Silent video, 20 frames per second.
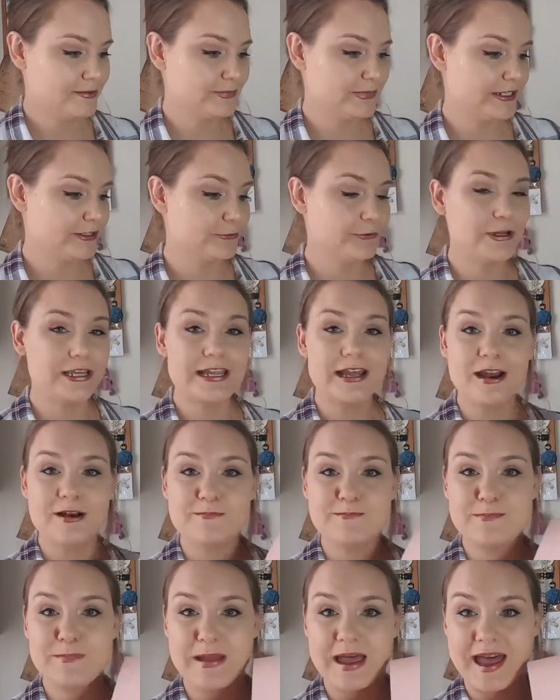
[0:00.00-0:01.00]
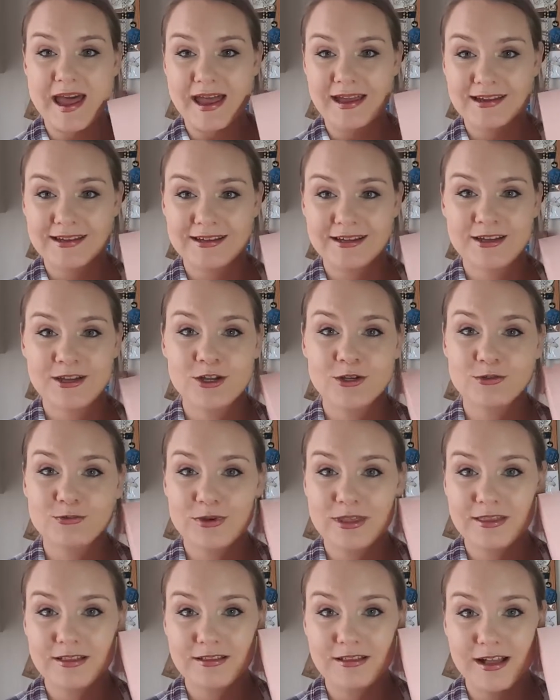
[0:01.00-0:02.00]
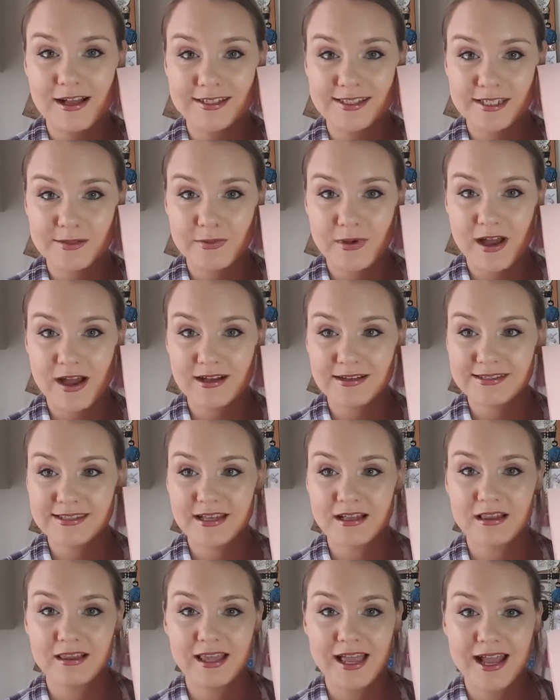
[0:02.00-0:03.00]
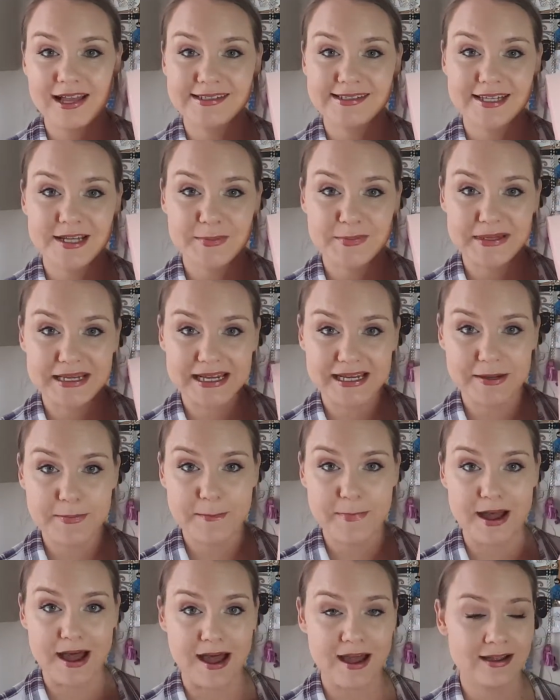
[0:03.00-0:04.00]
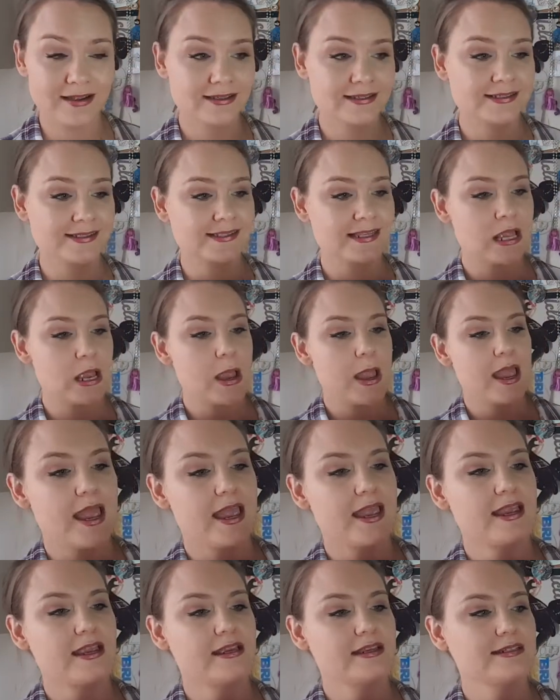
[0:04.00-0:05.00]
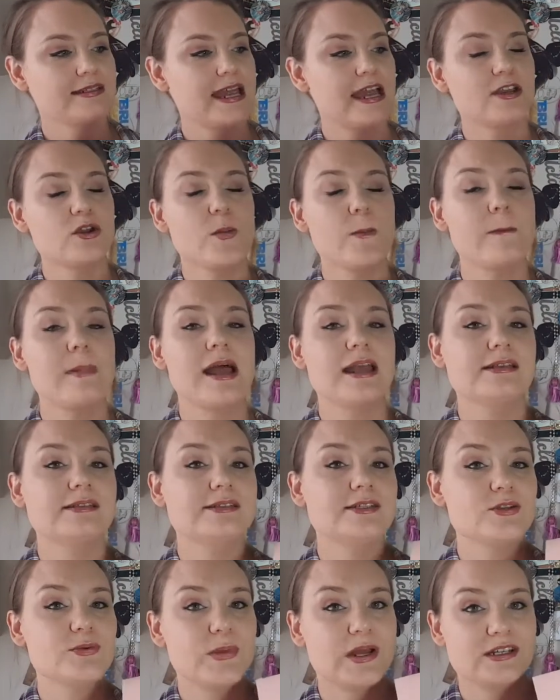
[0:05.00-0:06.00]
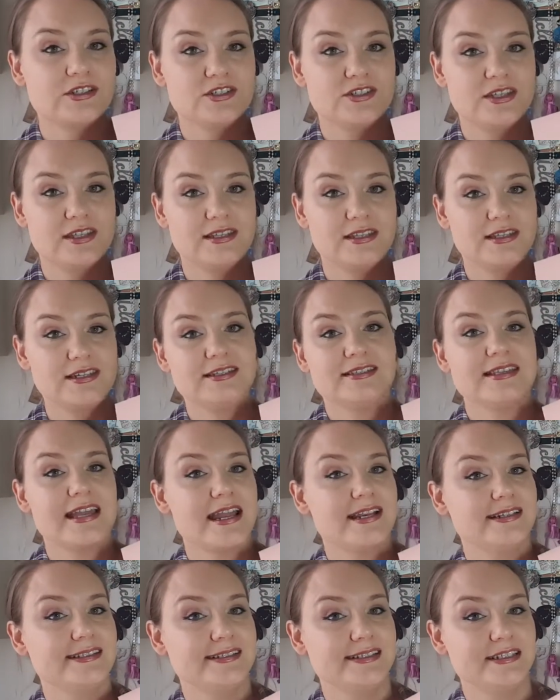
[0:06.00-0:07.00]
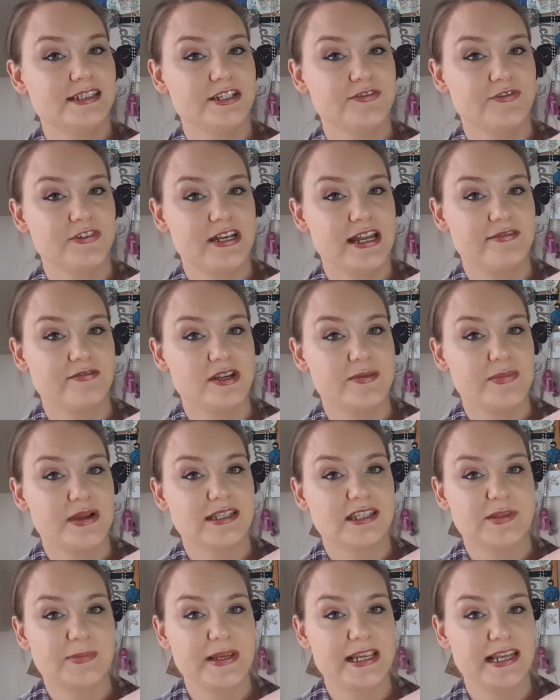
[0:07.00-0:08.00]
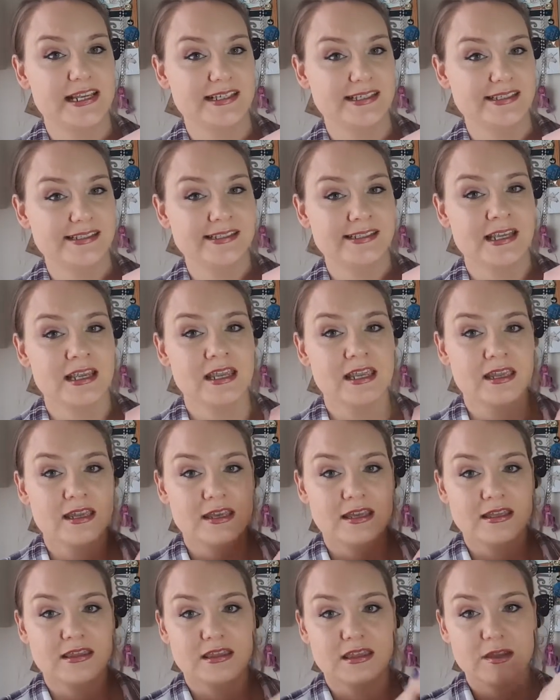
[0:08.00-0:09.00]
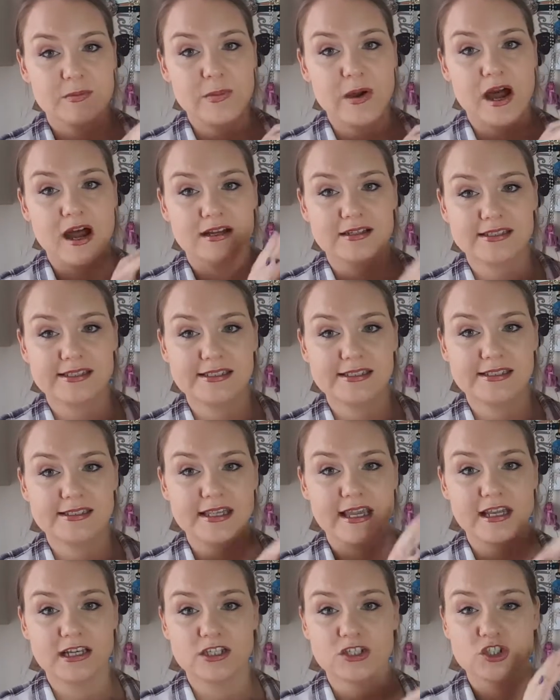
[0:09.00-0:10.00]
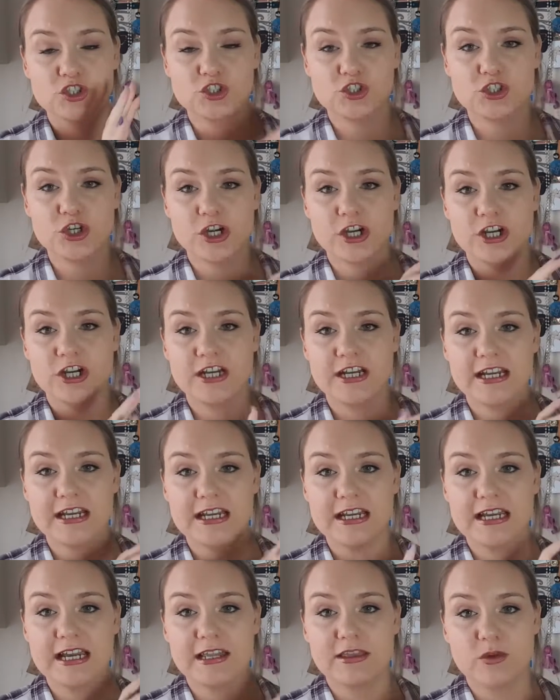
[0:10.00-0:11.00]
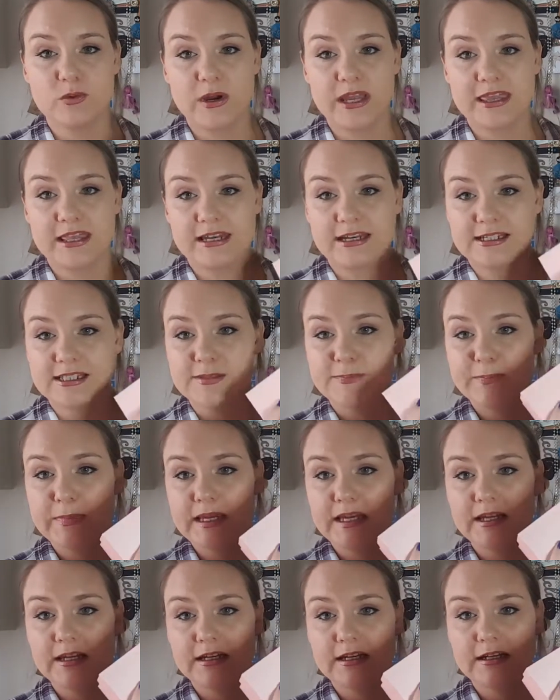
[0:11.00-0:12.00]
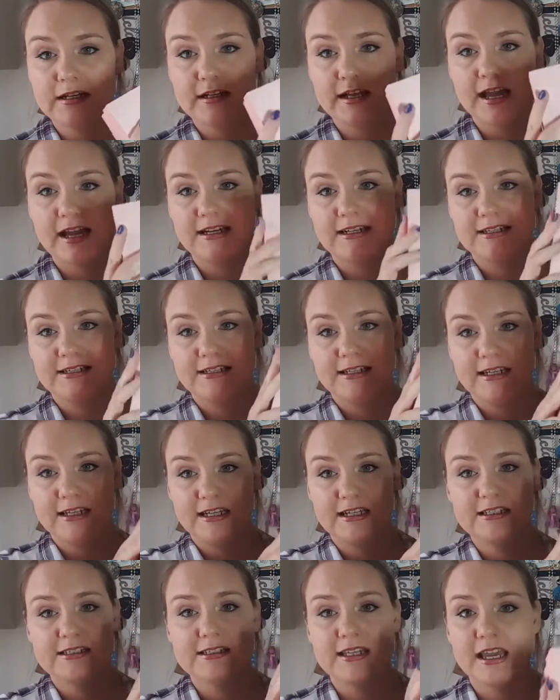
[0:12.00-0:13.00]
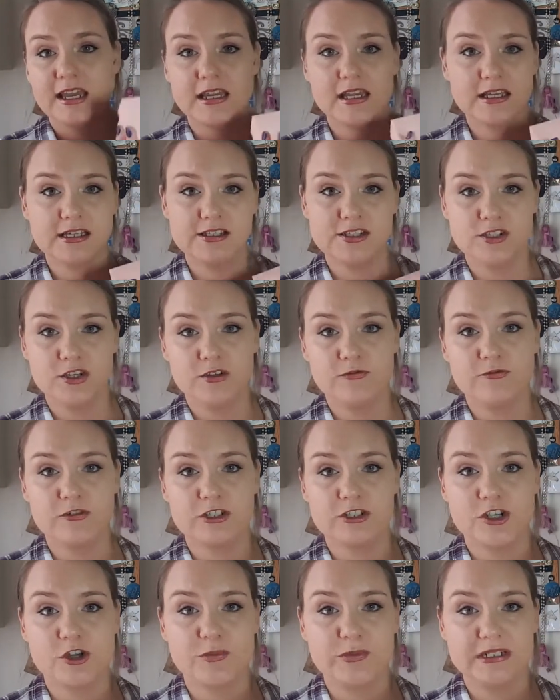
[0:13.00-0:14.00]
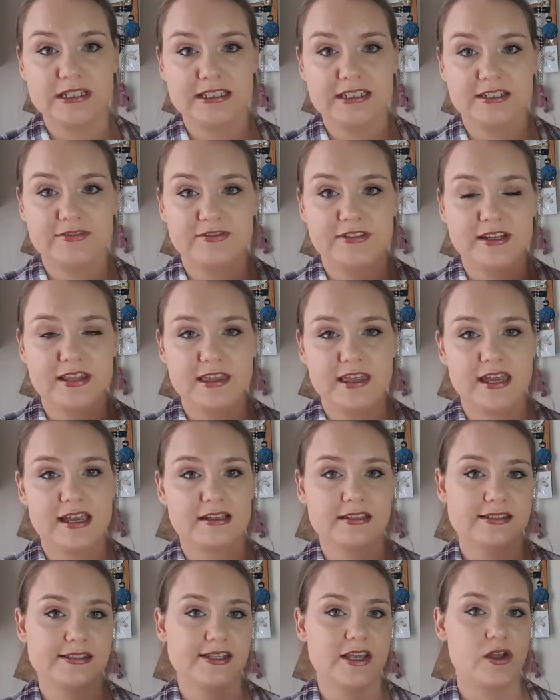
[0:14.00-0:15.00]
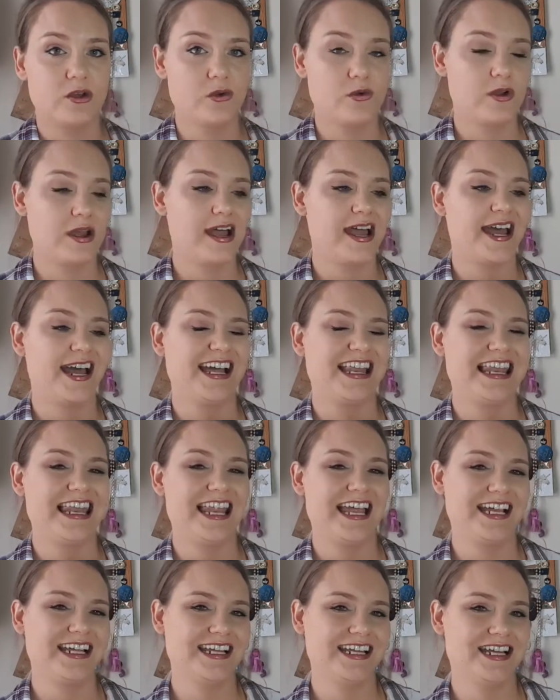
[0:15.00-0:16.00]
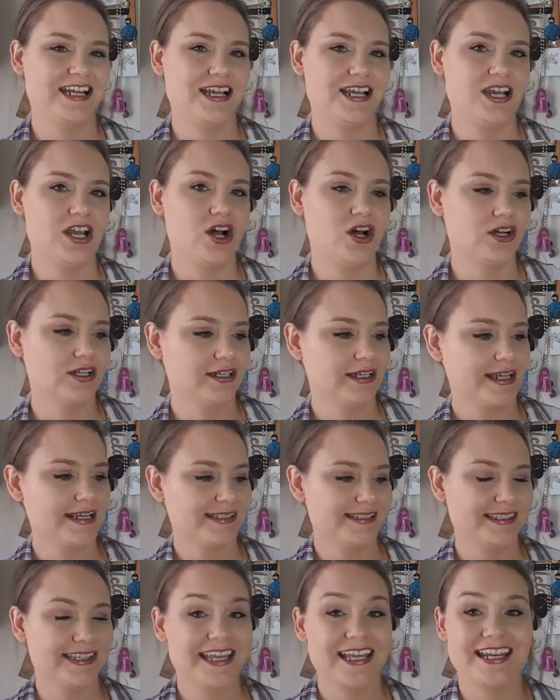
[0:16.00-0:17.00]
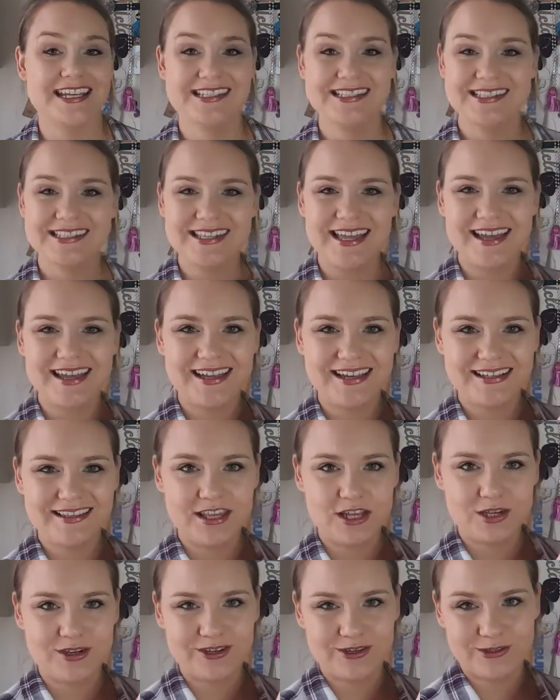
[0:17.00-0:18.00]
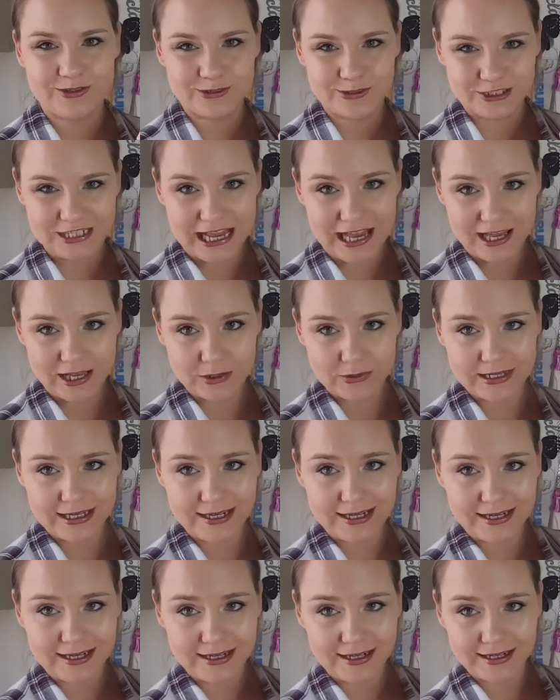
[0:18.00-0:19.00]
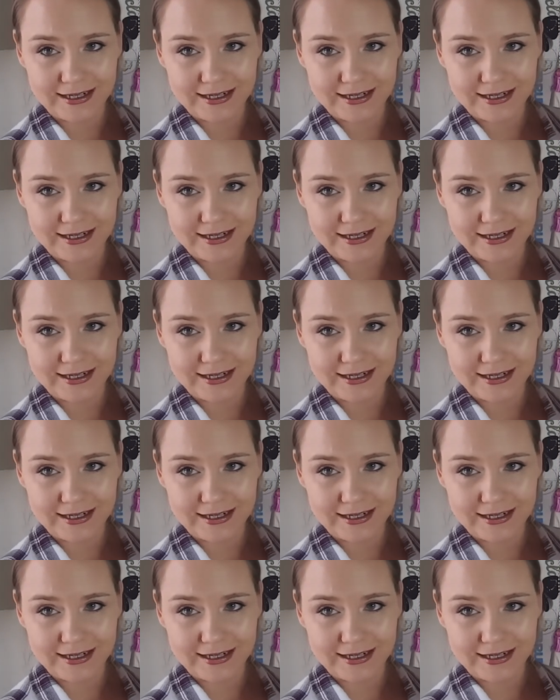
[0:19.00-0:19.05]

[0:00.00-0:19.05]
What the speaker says: But we are back with GLOSSYBOX, the classic pink box. And I don't mind too much that the design isn't different every month, because the box is like sturdy and the way that it's built, and it's like, it's good for so many different things. So I like it a lot. Let's get inside though, shall we?